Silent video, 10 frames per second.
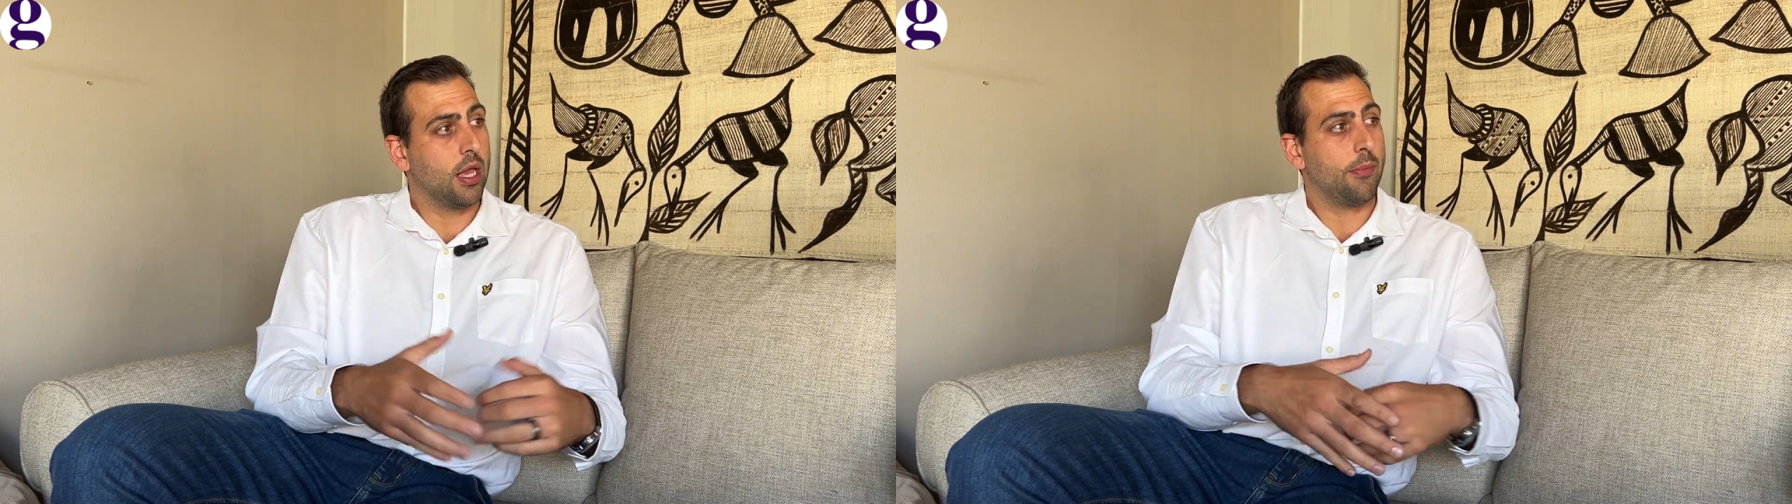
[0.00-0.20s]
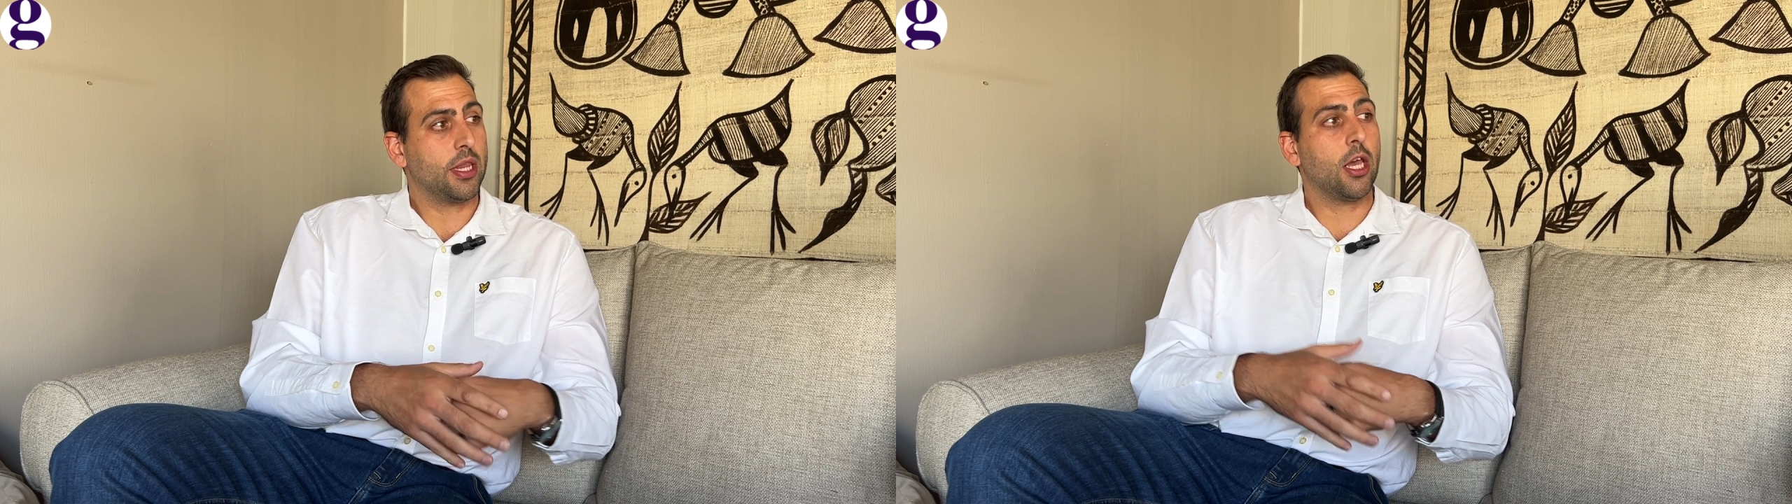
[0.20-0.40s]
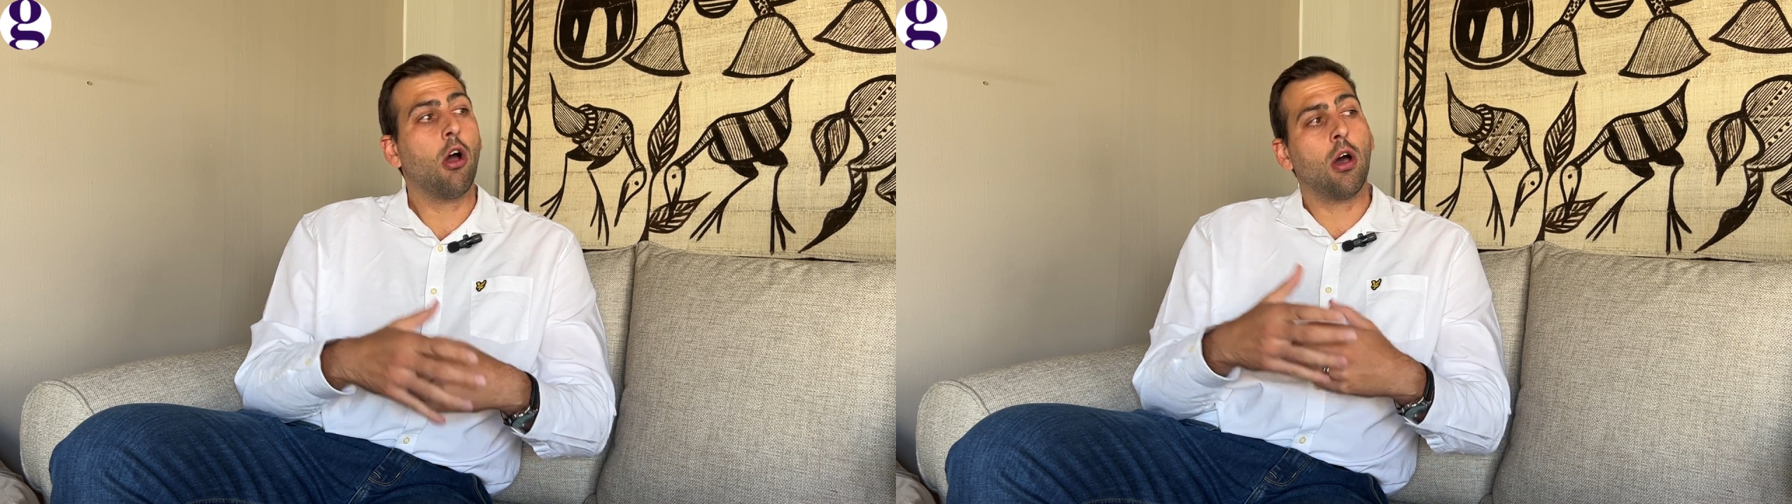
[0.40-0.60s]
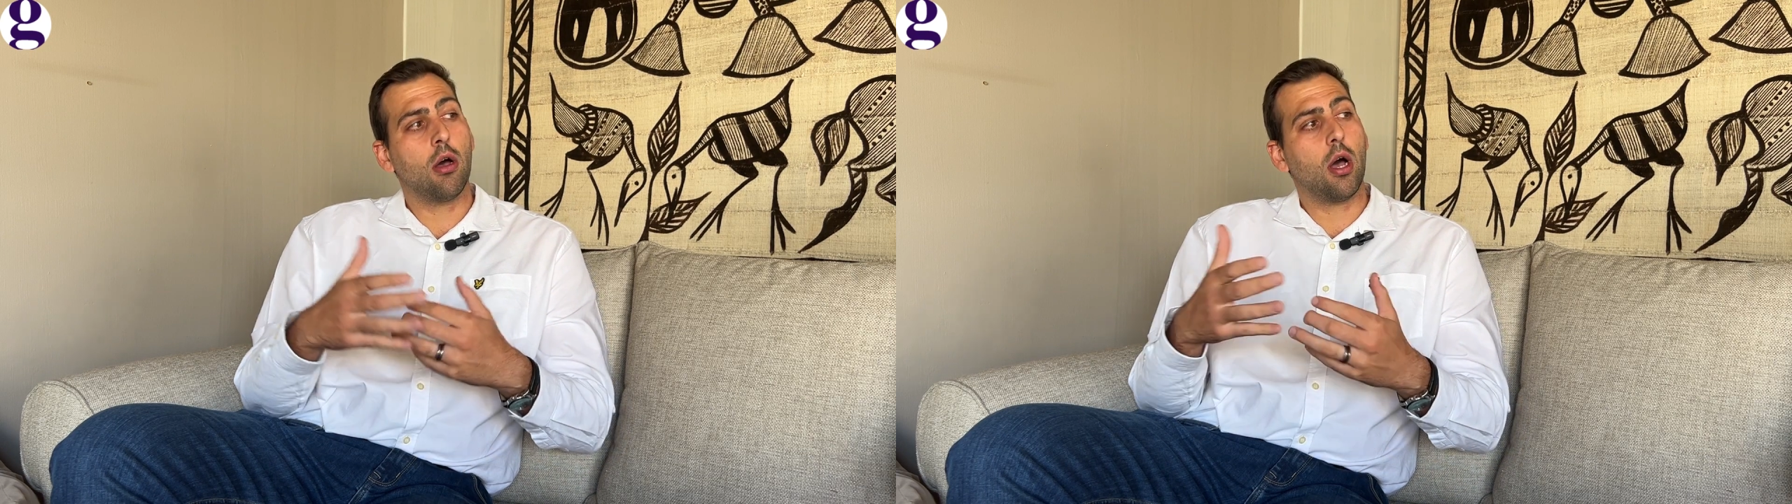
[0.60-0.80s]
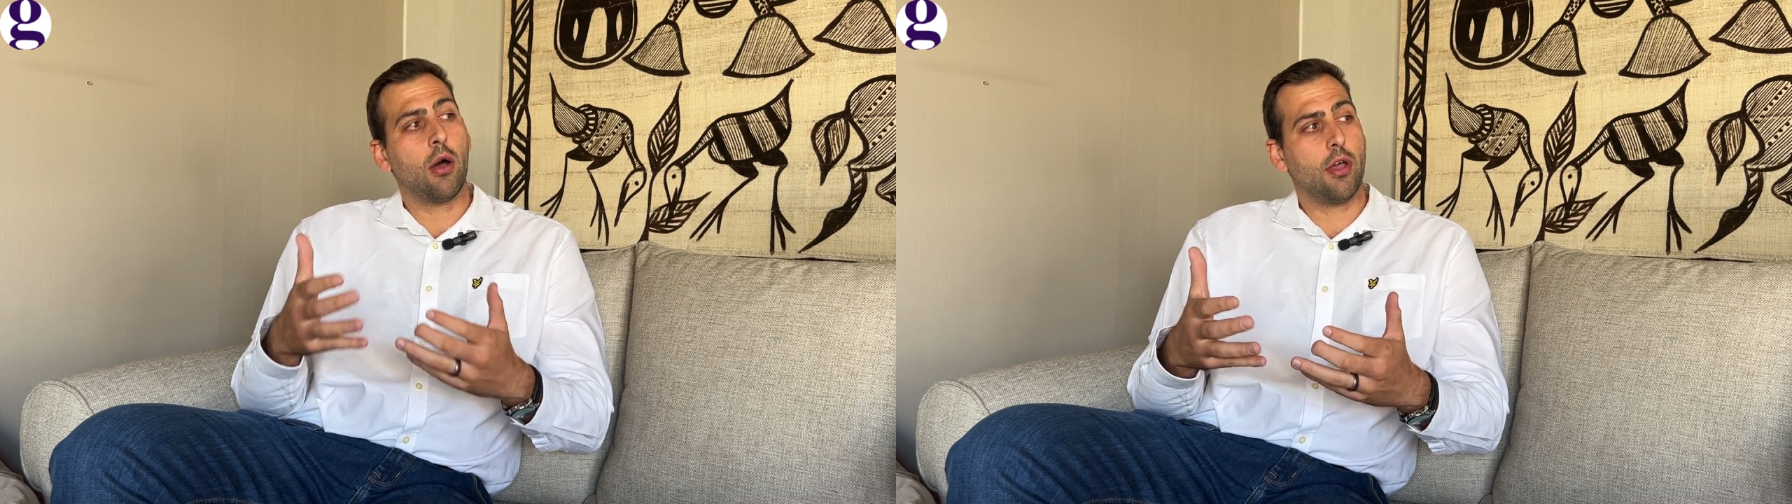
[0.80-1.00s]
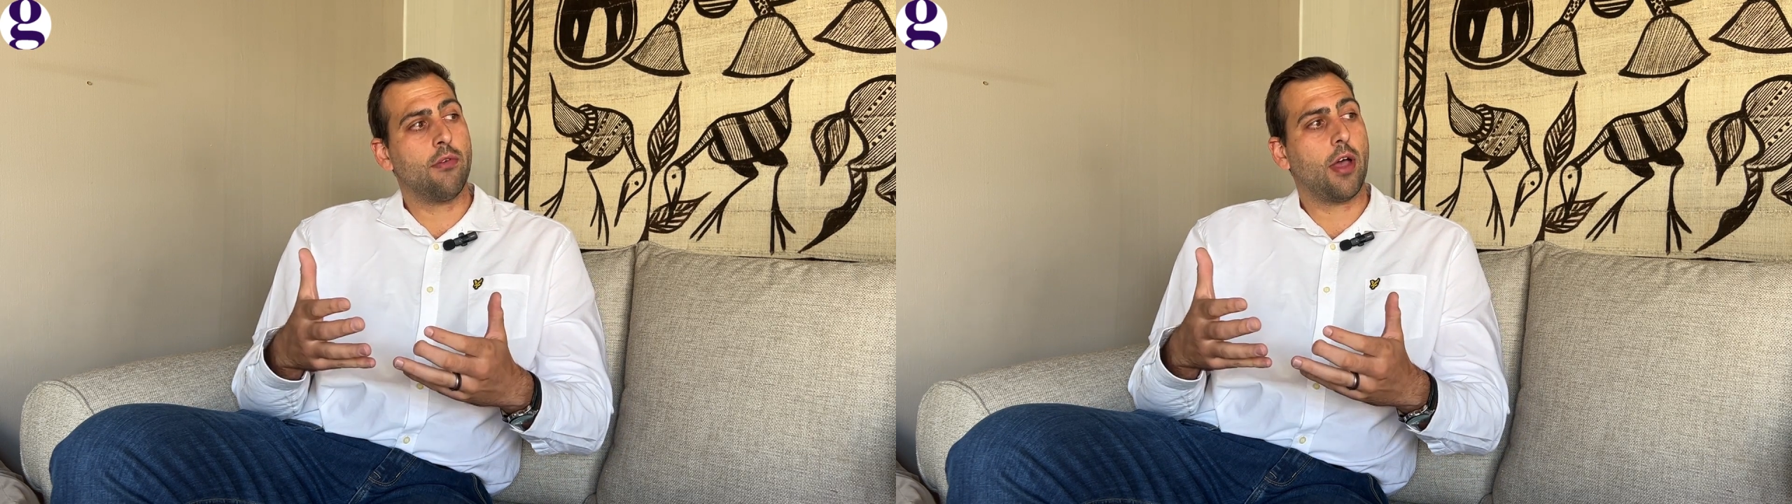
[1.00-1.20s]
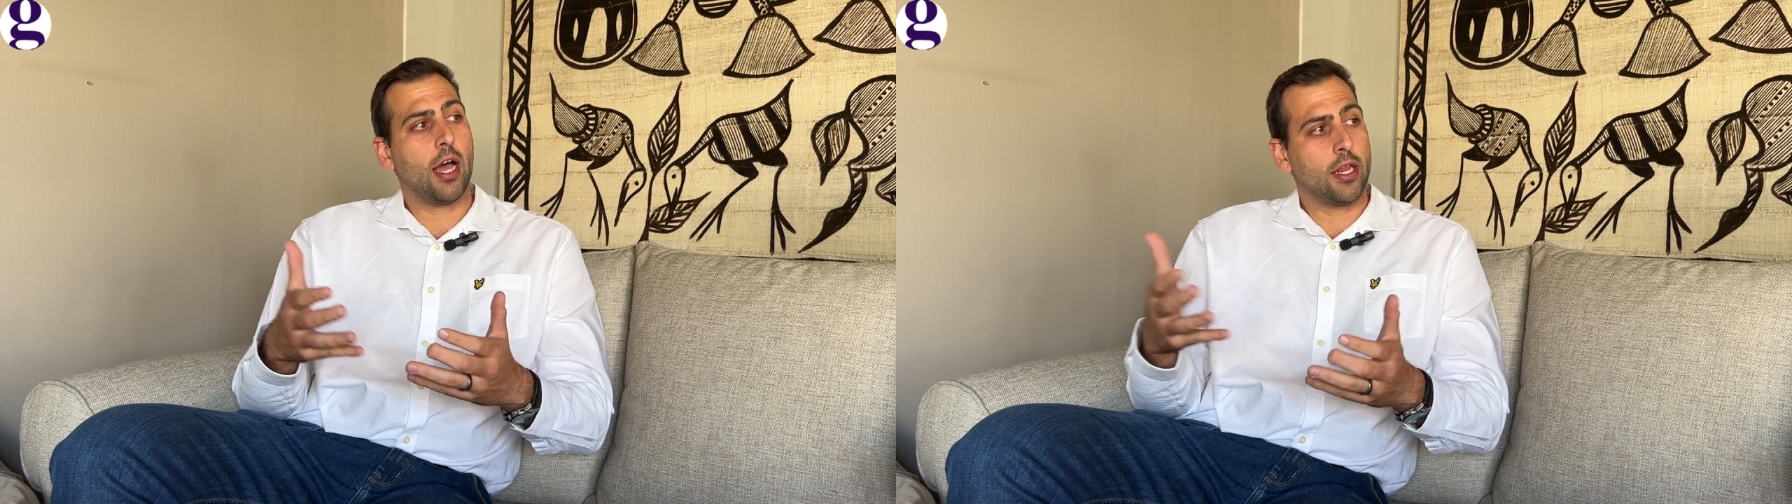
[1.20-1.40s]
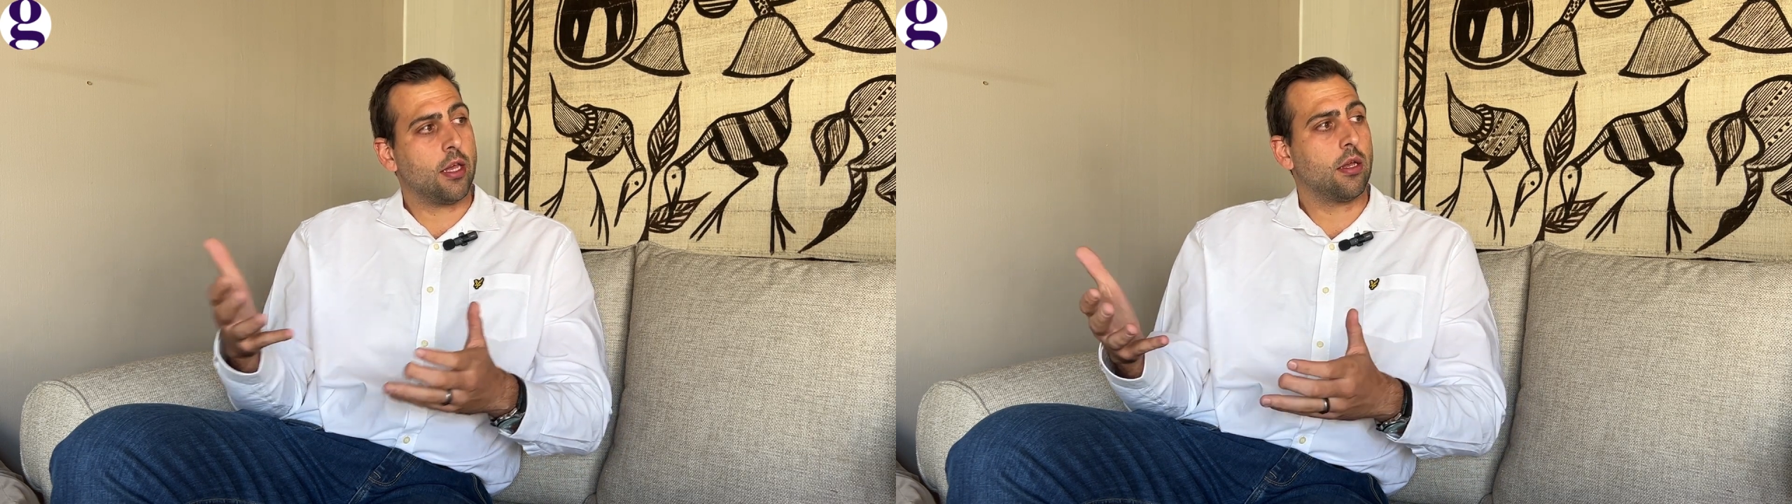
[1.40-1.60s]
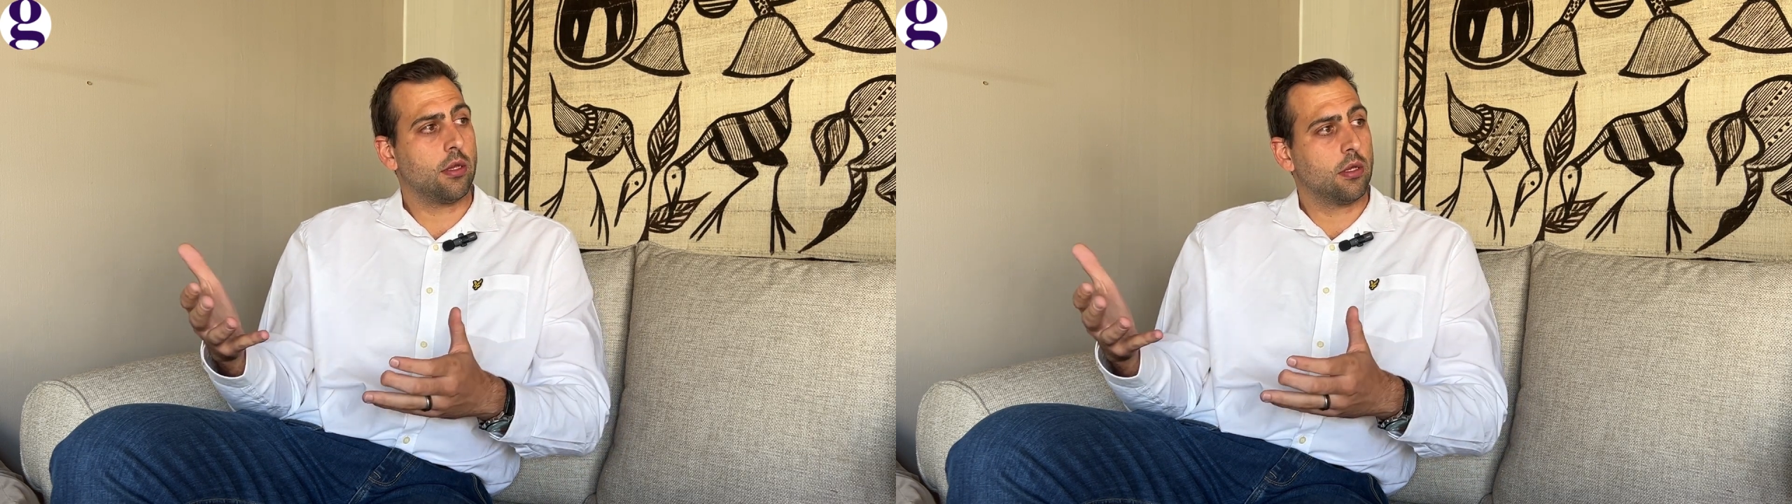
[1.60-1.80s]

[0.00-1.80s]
But there are, however, other